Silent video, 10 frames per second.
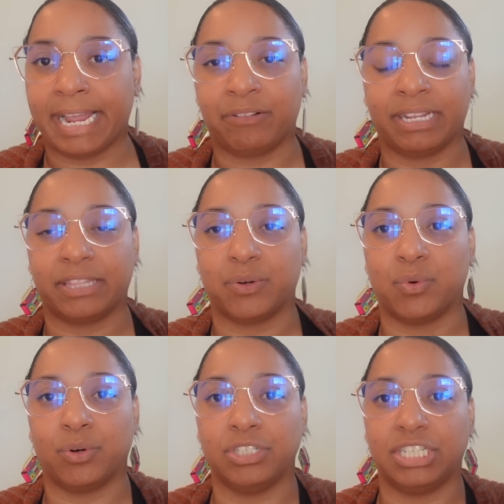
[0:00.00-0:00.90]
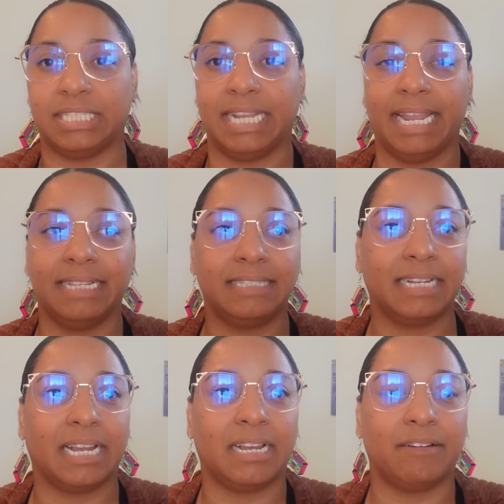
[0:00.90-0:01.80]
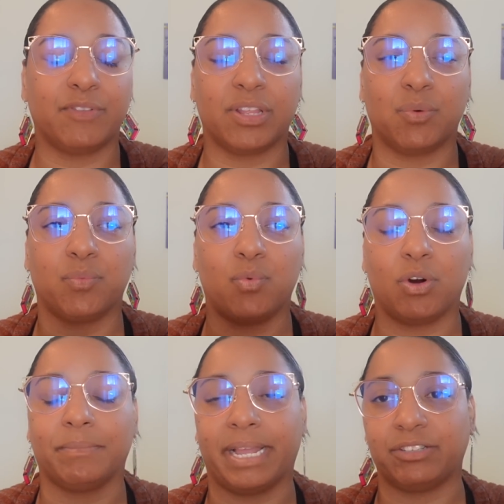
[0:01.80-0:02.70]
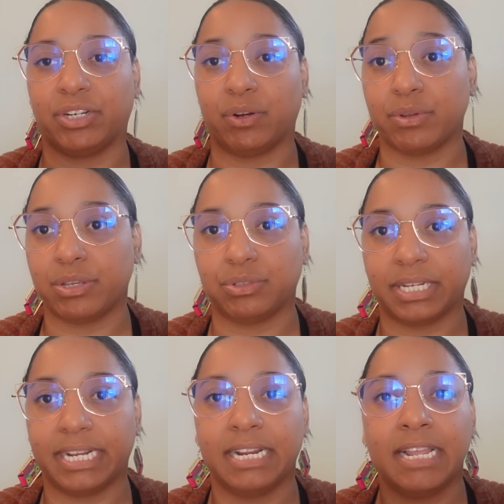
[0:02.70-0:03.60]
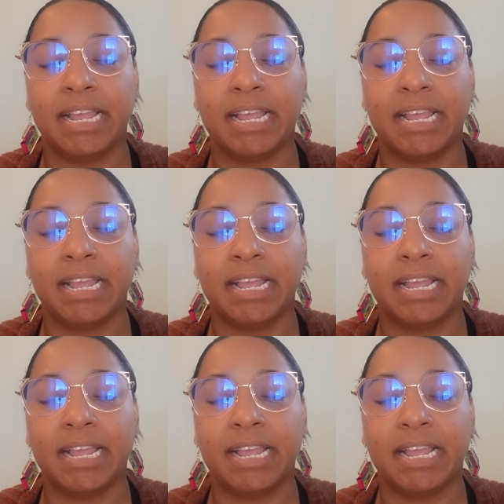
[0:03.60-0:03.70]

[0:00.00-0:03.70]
I don't like the orangey tint of the warm light, so I don't use it.